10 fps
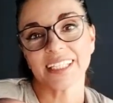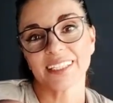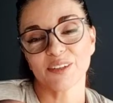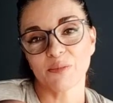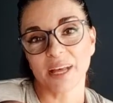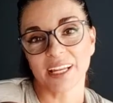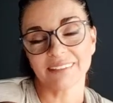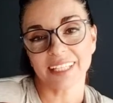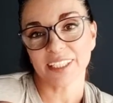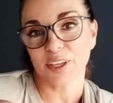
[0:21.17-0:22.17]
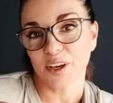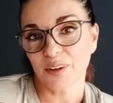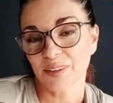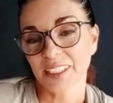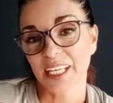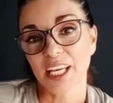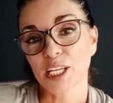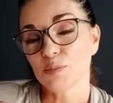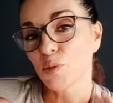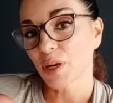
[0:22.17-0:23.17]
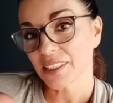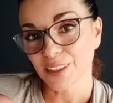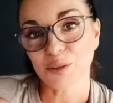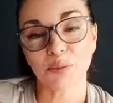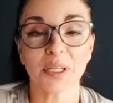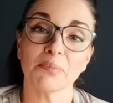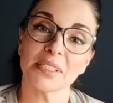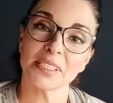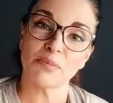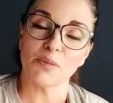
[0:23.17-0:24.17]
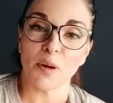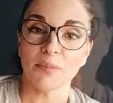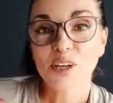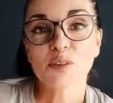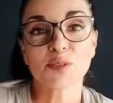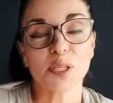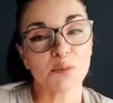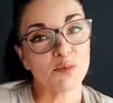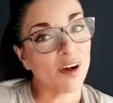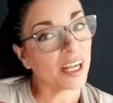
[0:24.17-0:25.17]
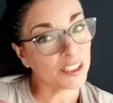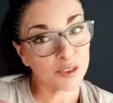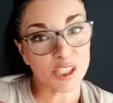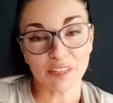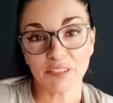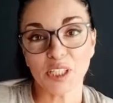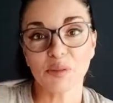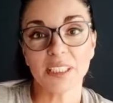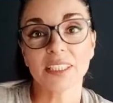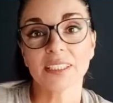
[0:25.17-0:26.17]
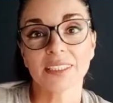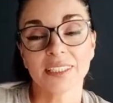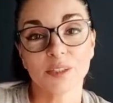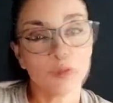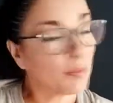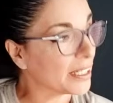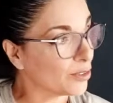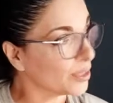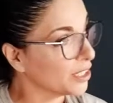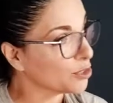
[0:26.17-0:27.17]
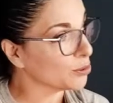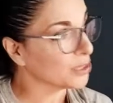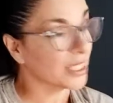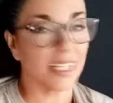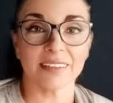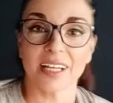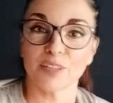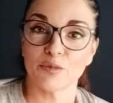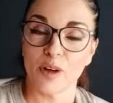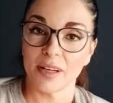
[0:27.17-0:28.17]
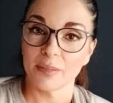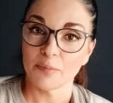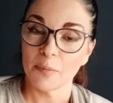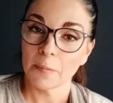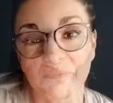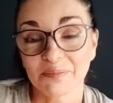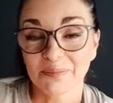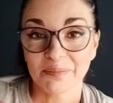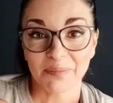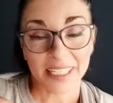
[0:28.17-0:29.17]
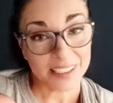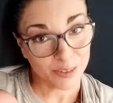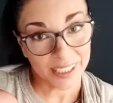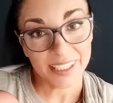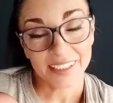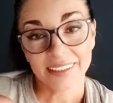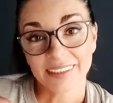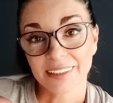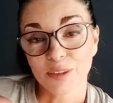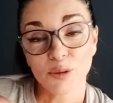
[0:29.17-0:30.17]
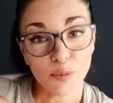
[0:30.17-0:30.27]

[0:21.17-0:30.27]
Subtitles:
so he can gather himself into a peaceful sleep. The profile carry position allows you to introduce the world to your baby gradually, slowly, safely.